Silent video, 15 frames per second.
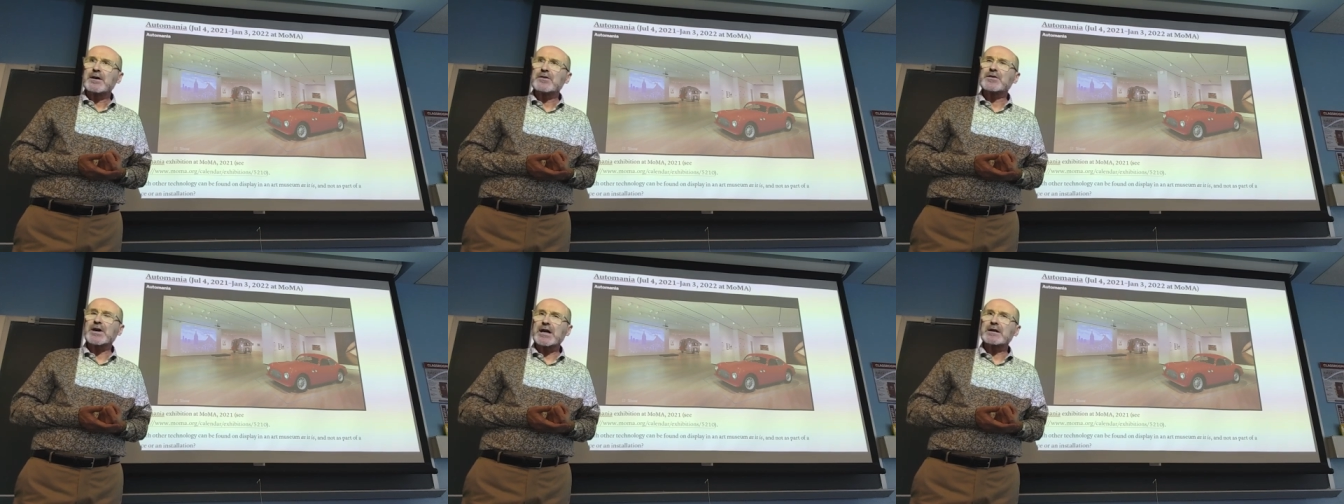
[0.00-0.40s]

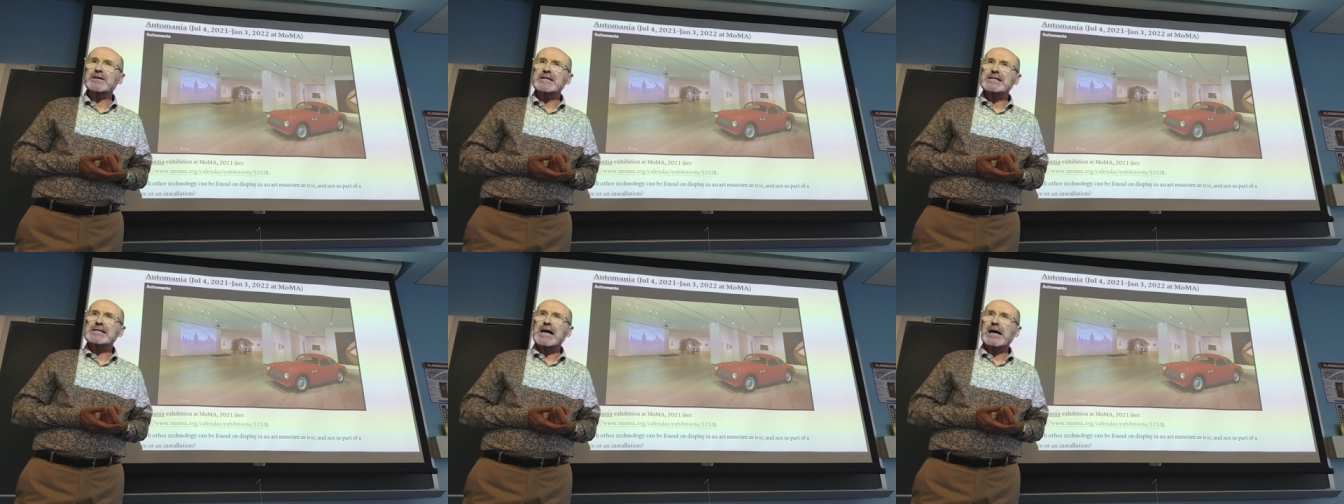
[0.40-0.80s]
their
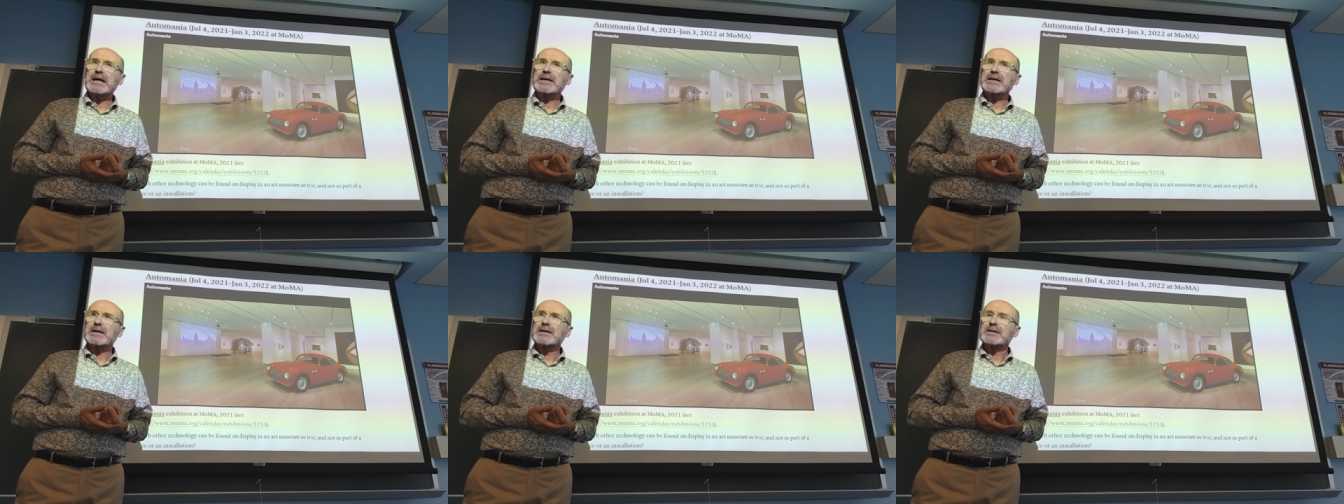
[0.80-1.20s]

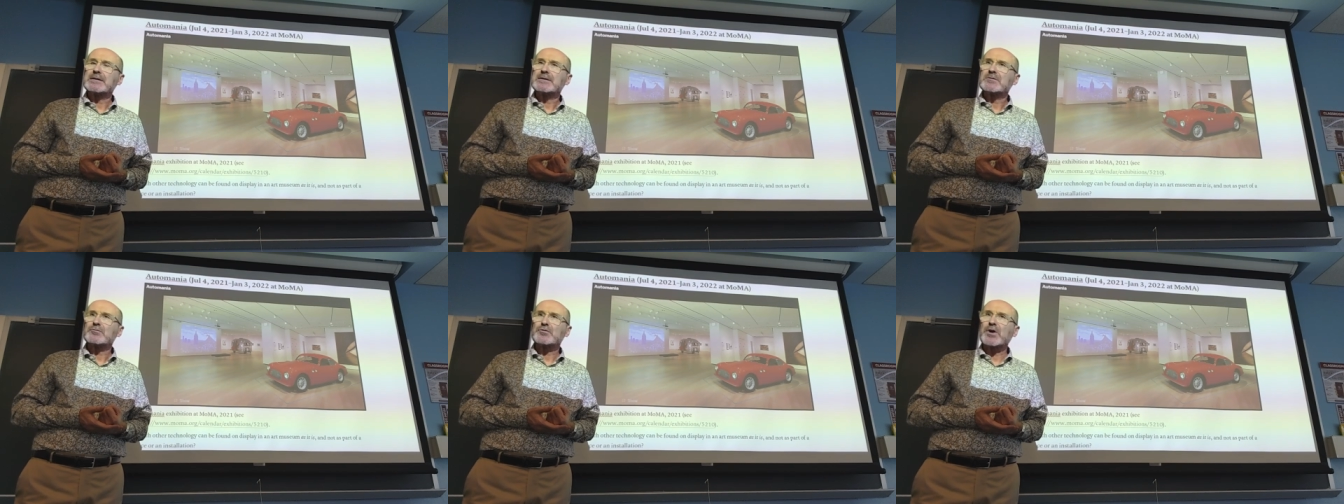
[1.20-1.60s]
design,
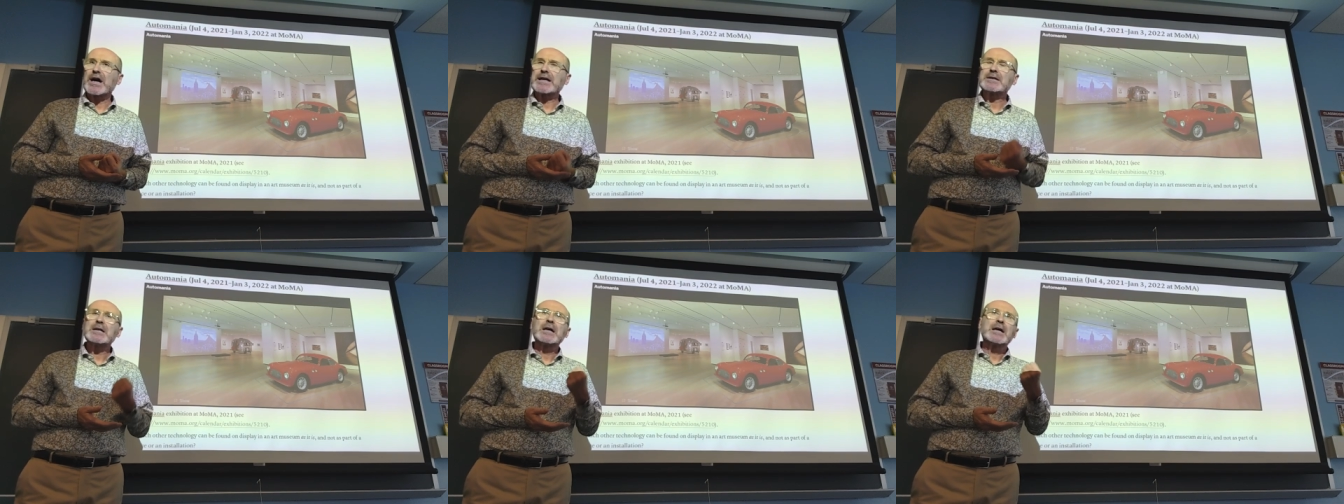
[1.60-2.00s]

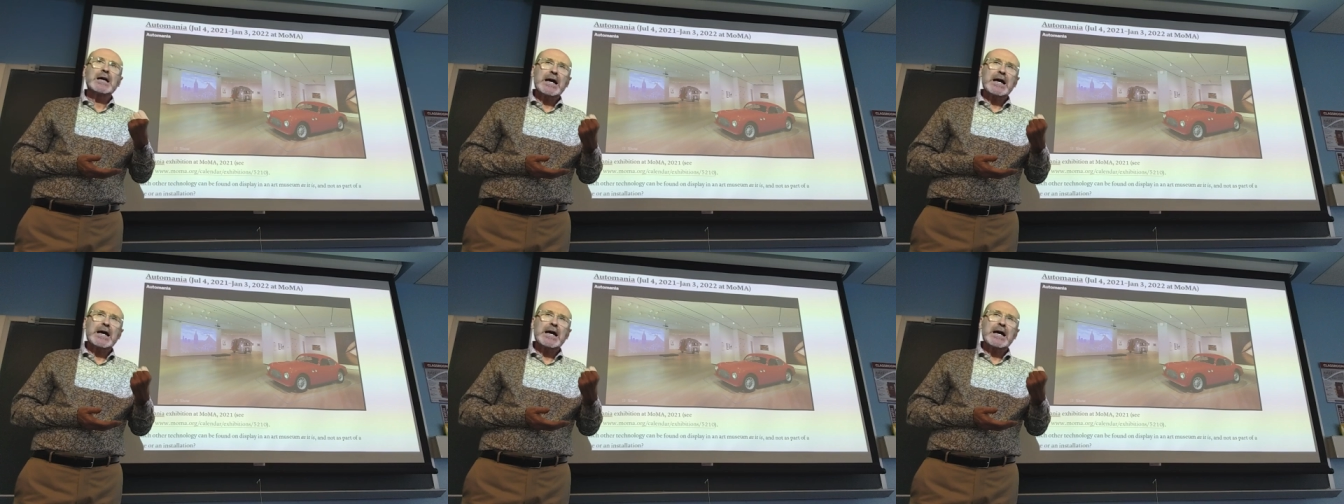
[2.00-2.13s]
right?